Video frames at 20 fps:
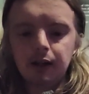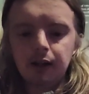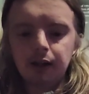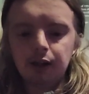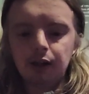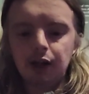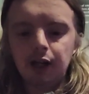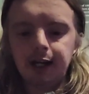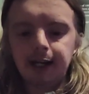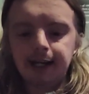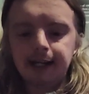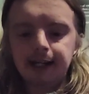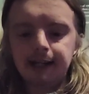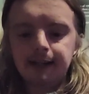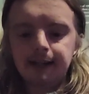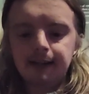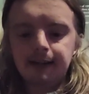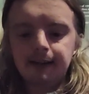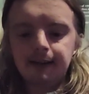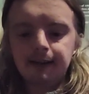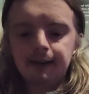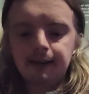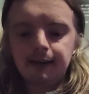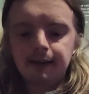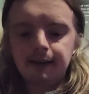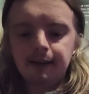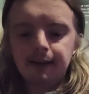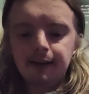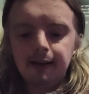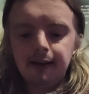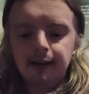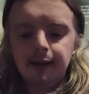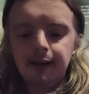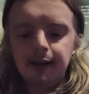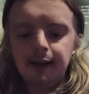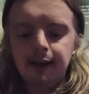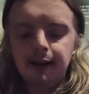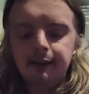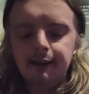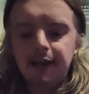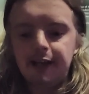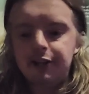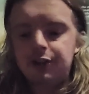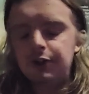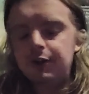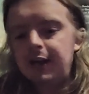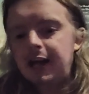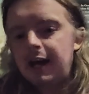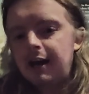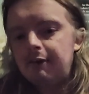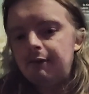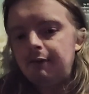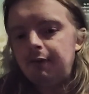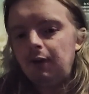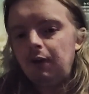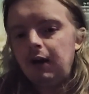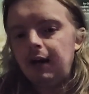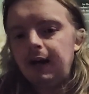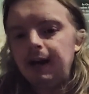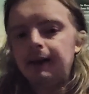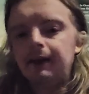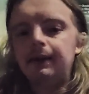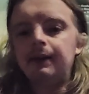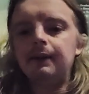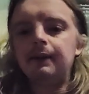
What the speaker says: Like, they should have a